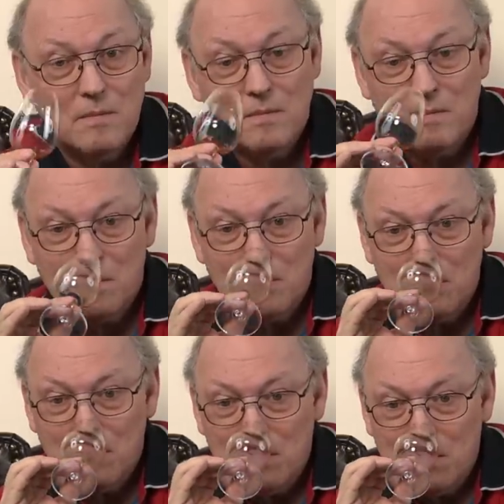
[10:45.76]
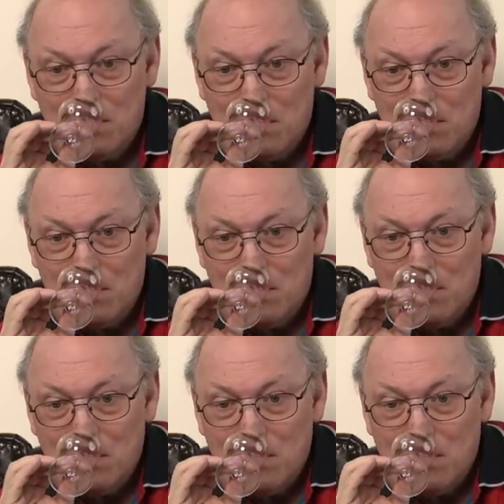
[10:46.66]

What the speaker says: No one is speaking in this clip.